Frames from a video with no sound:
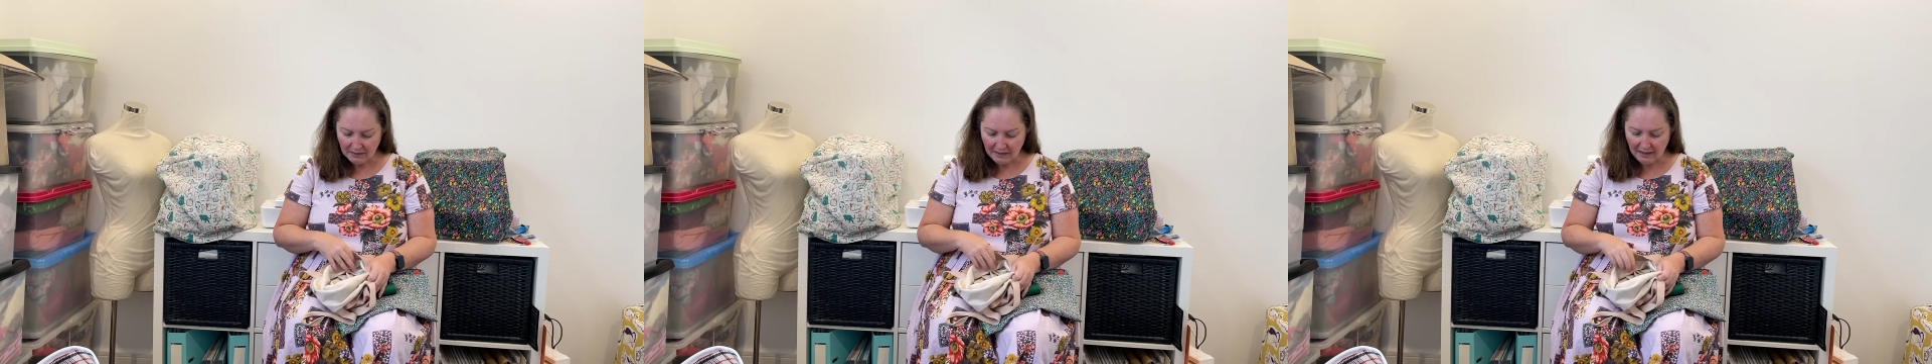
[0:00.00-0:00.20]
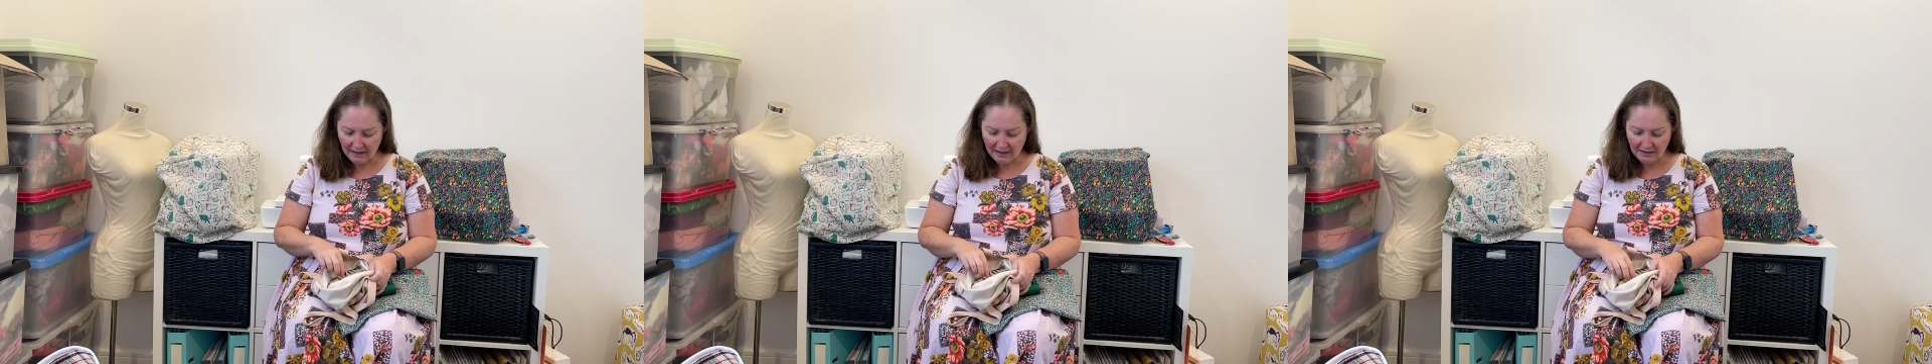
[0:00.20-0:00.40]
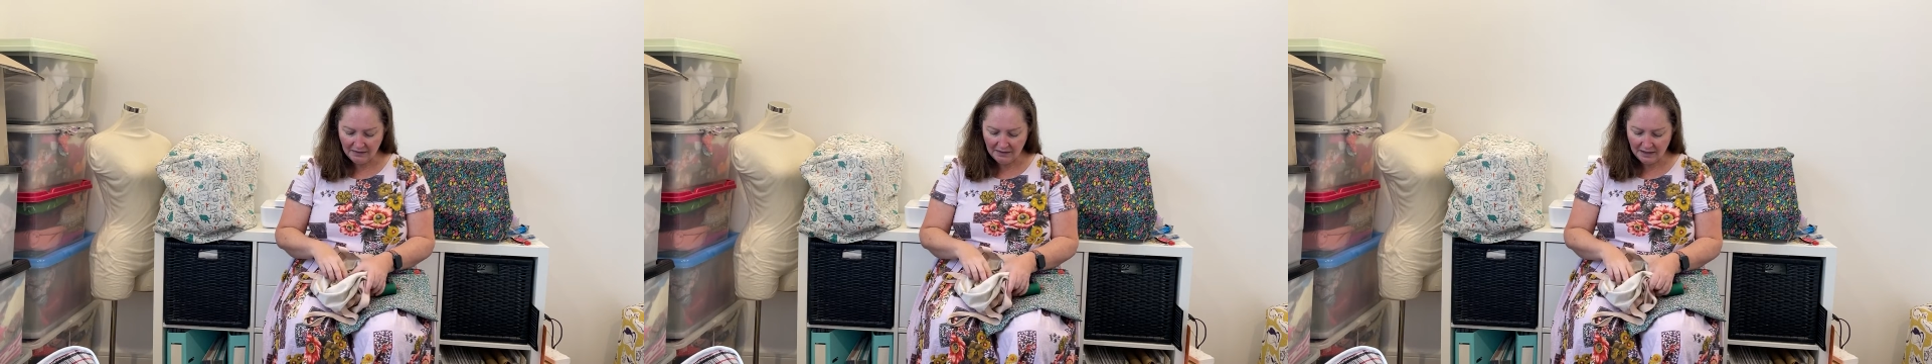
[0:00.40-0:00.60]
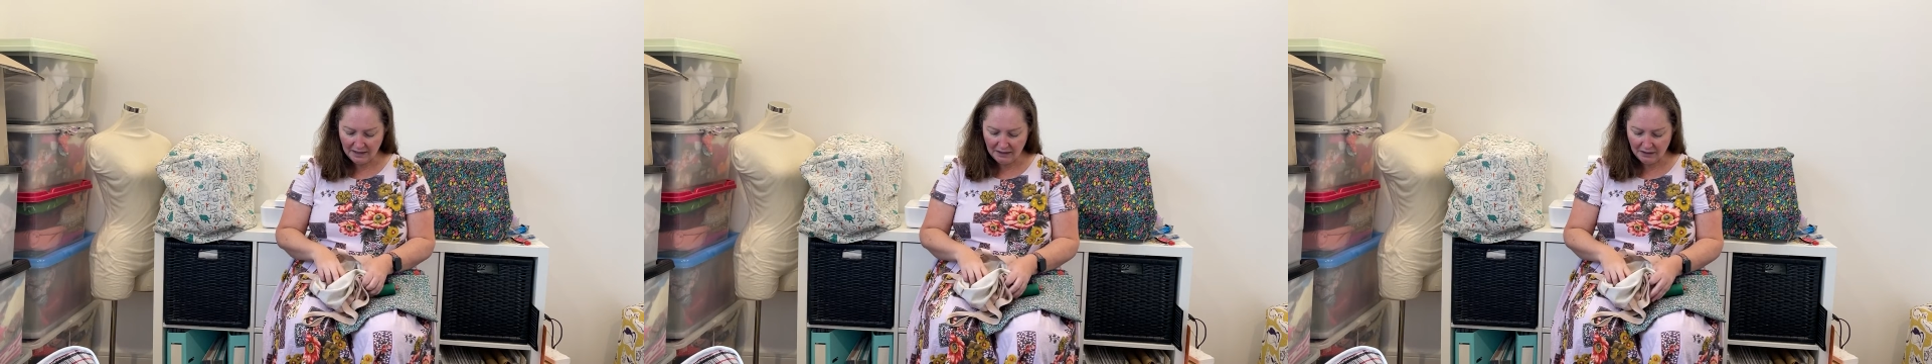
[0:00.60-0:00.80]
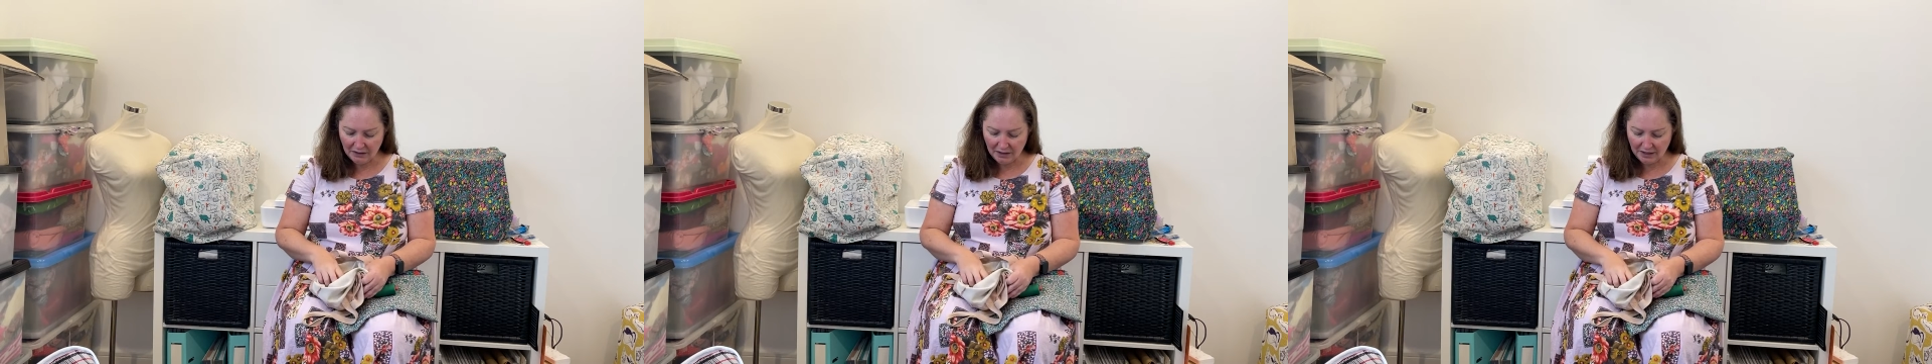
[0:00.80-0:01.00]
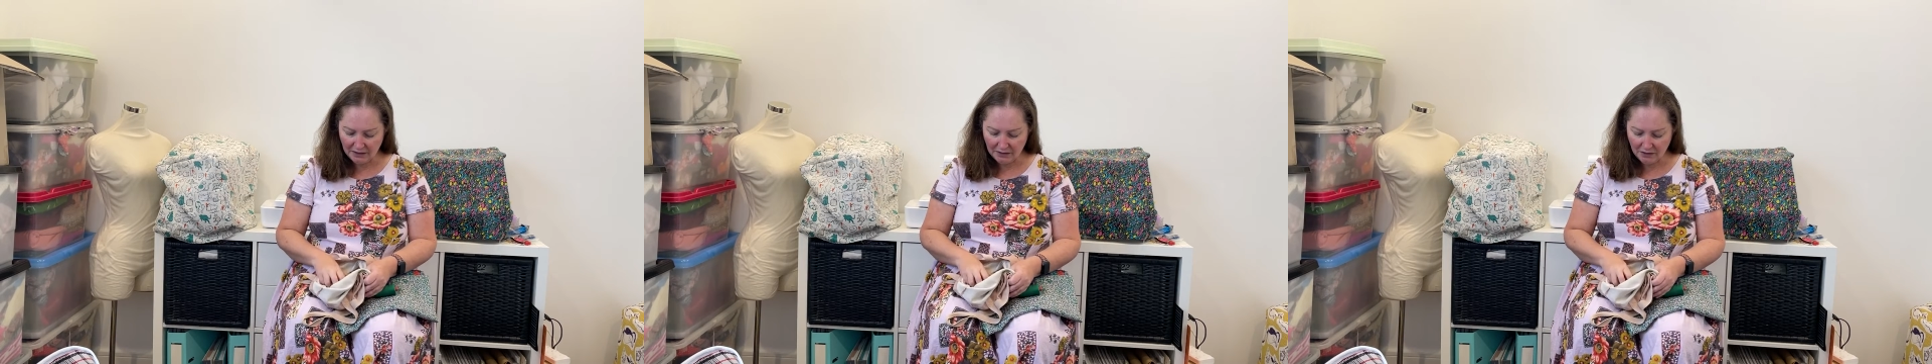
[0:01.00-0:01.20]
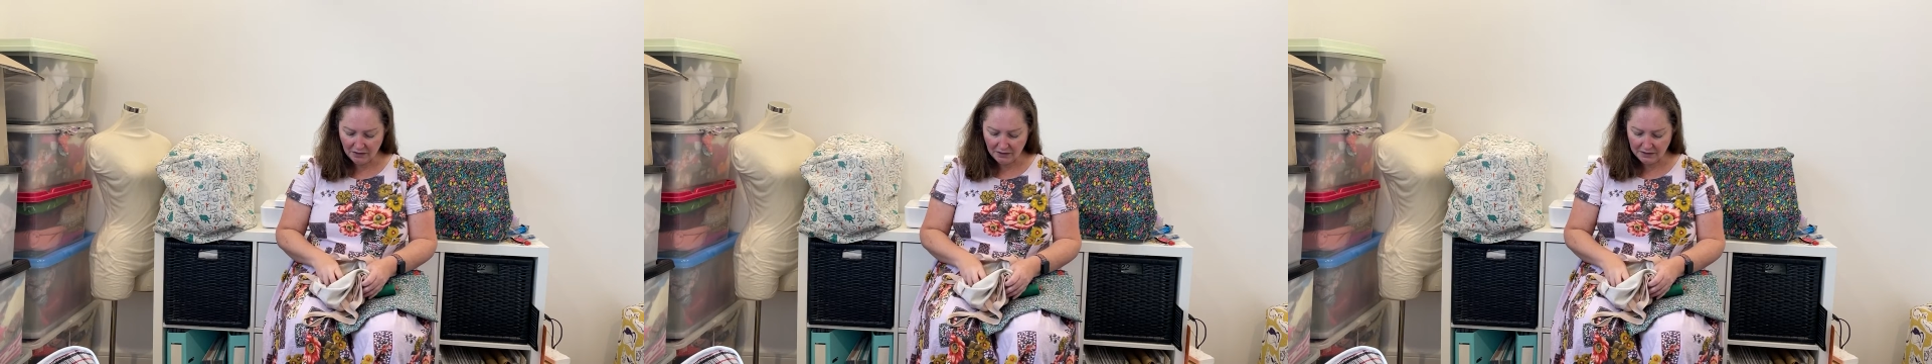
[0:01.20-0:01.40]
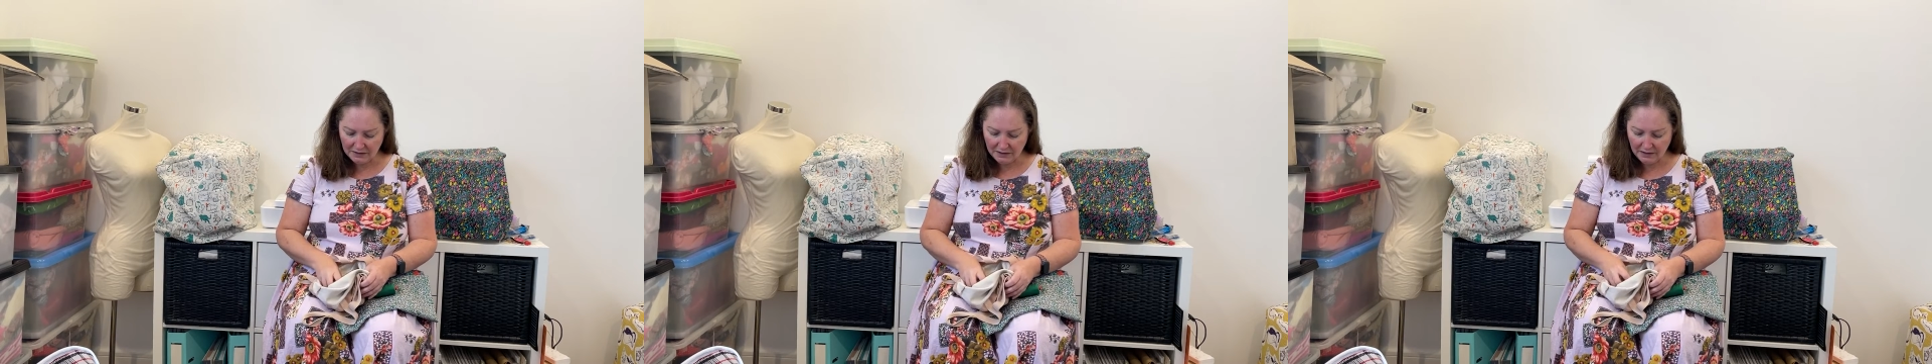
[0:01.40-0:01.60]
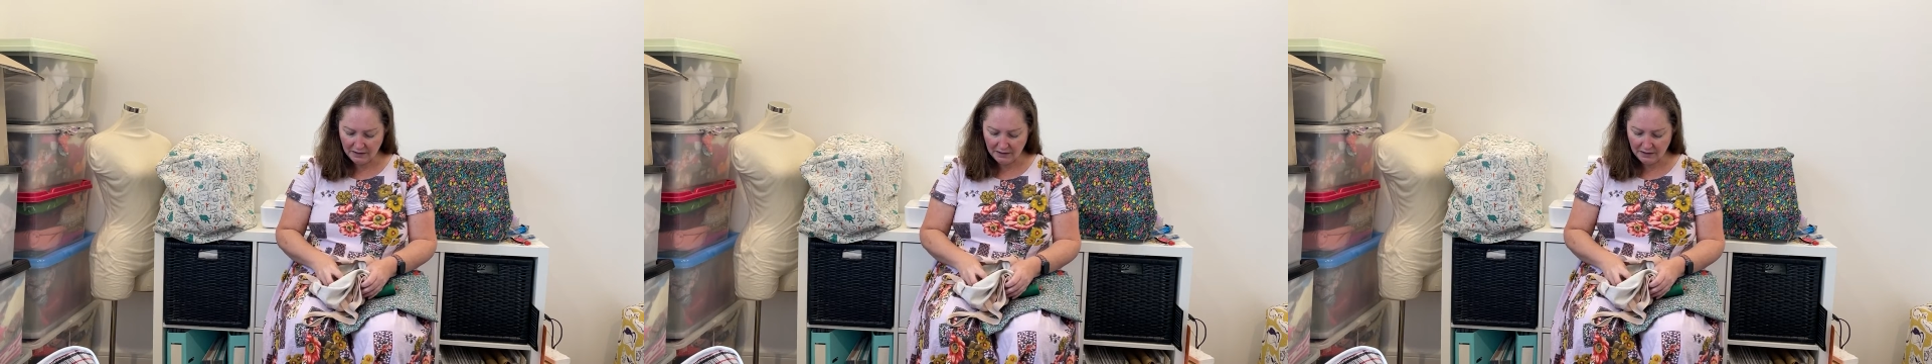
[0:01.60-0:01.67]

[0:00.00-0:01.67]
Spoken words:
And then I got